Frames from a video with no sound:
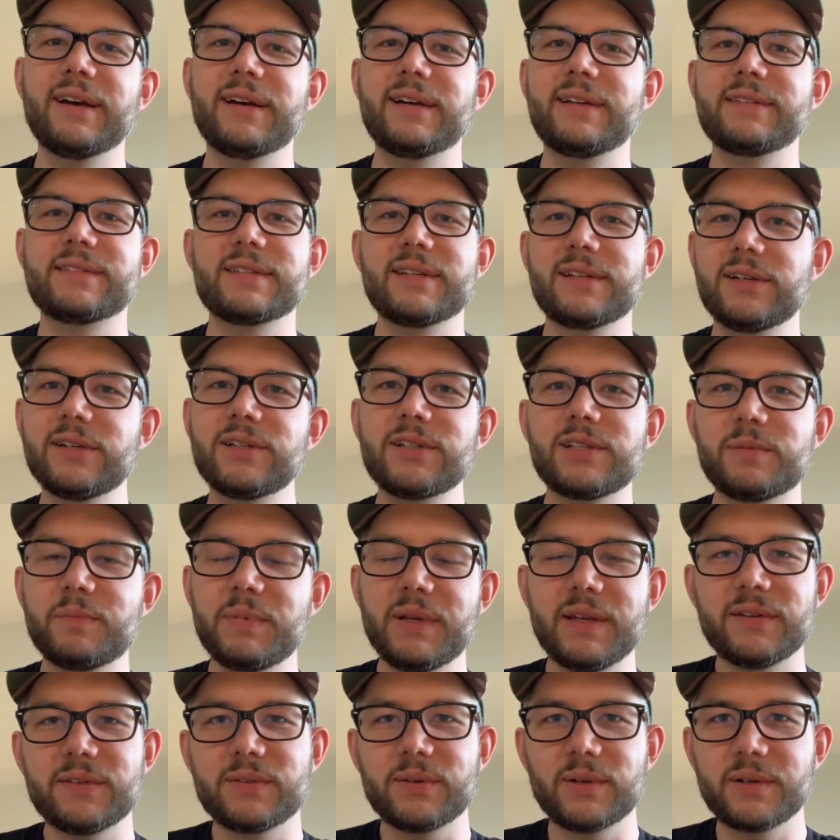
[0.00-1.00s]
instead of just
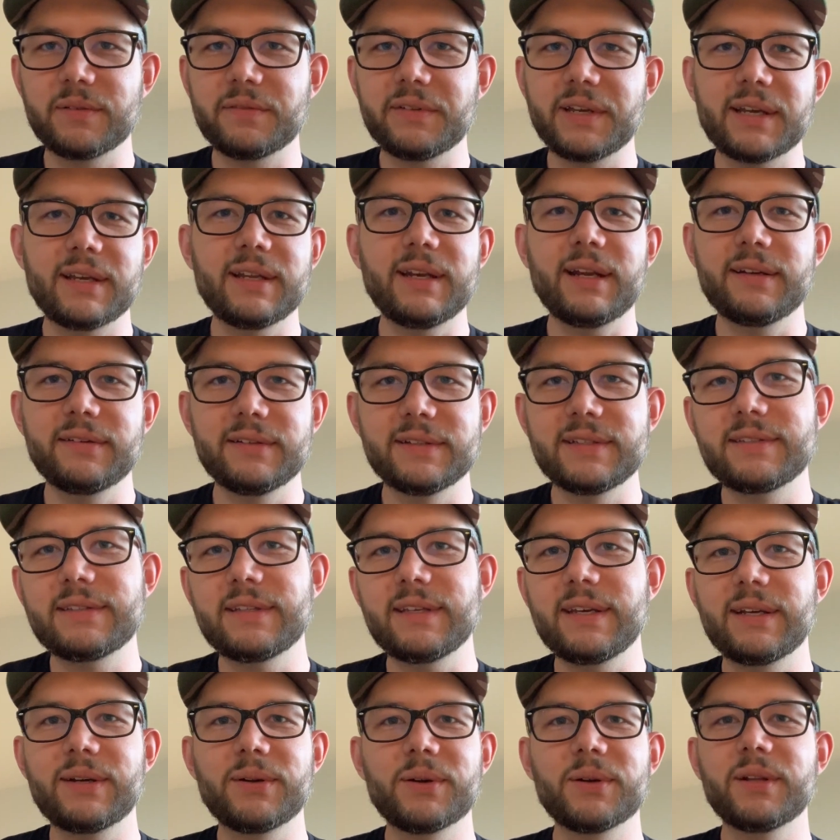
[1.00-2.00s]
being sort of like an endless
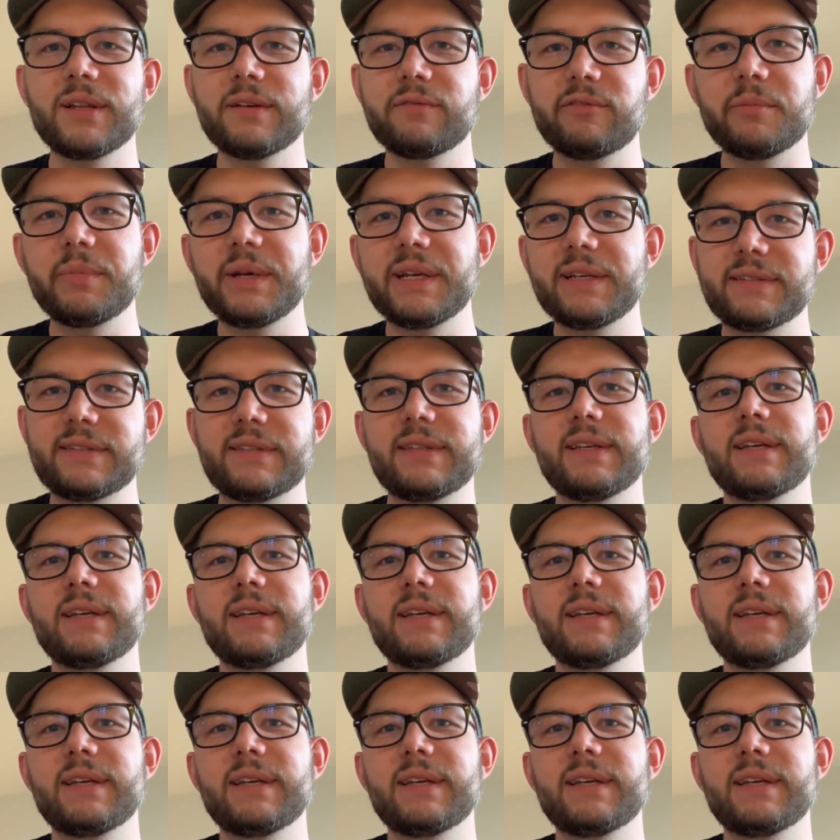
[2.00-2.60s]
thing or a level-based